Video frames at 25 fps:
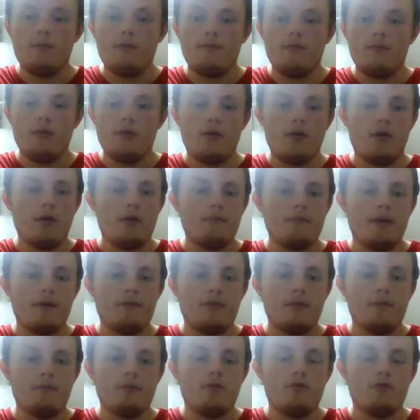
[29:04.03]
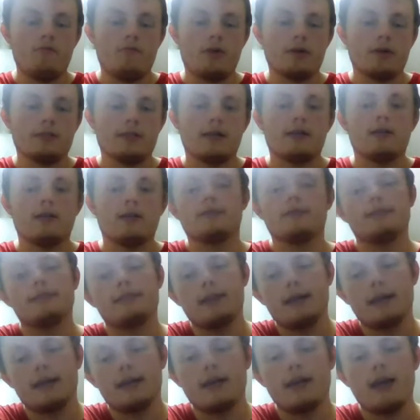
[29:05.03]
we've got Matthew Bourne writes, hello,
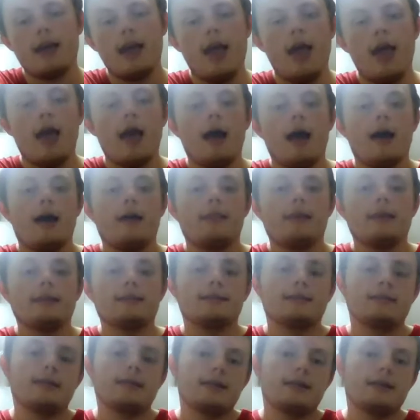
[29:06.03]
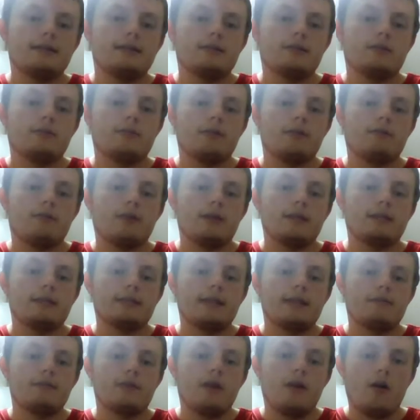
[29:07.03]
Sunny. And then Sunny Stormy writes
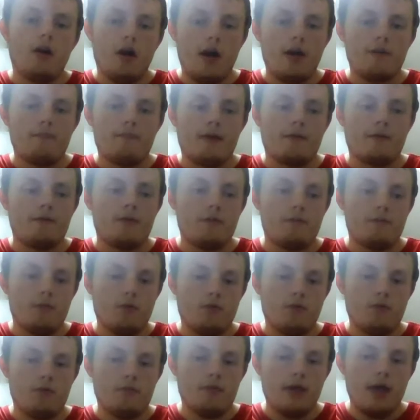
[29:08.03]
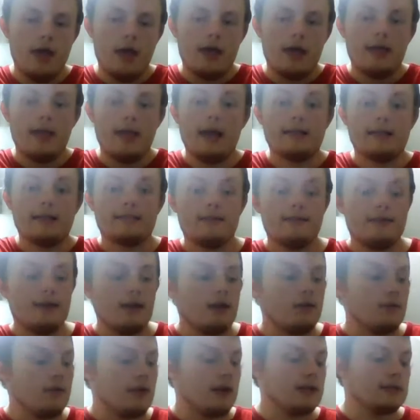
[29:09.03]
7 hi at Matthew Bourne. Yeah, so
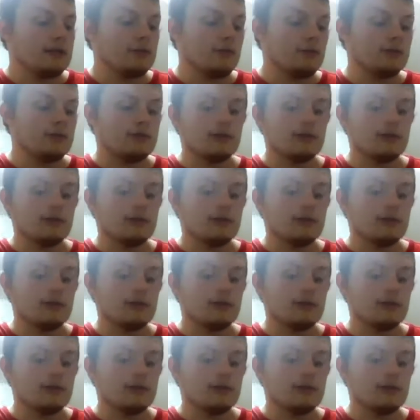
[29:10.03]
Neil, that's what's